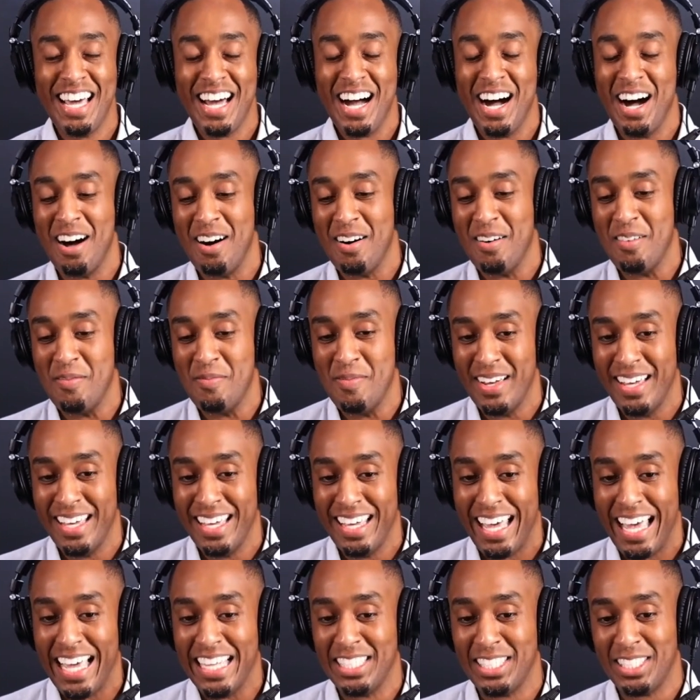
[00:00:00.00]

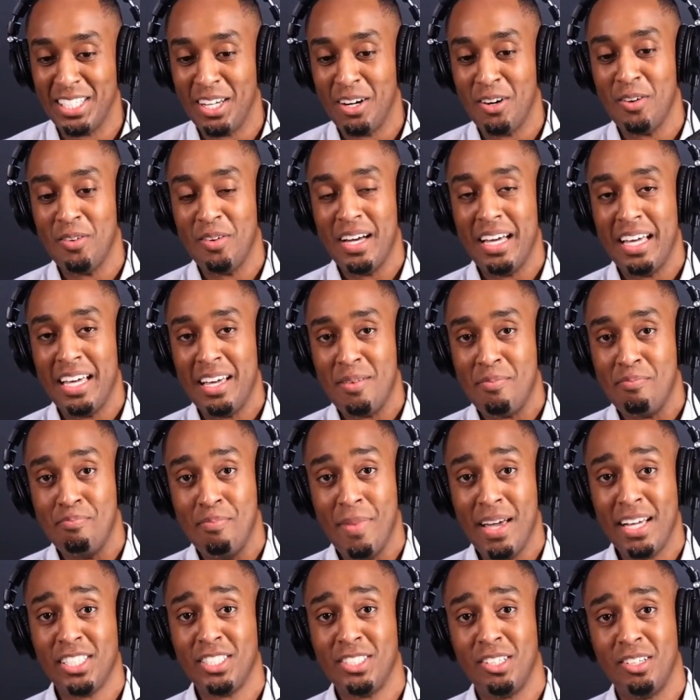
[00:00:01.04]
And so
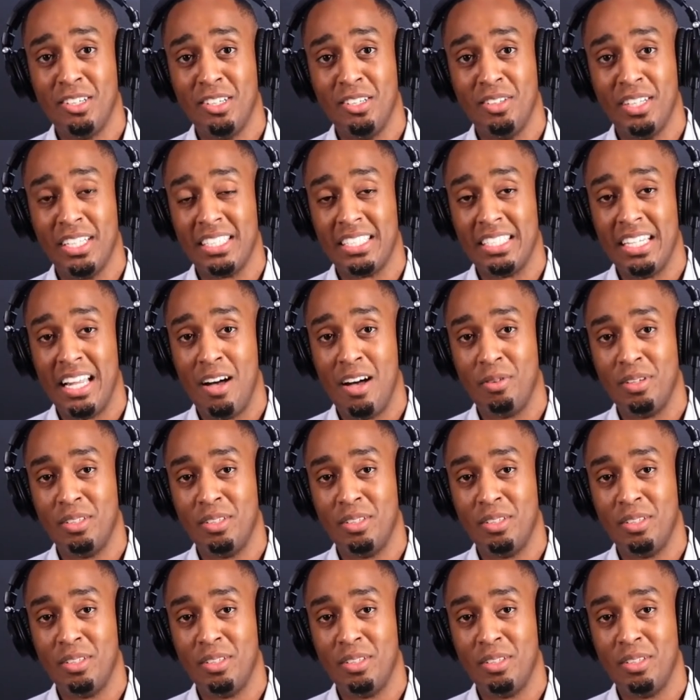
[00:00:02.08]
make sure you listen out.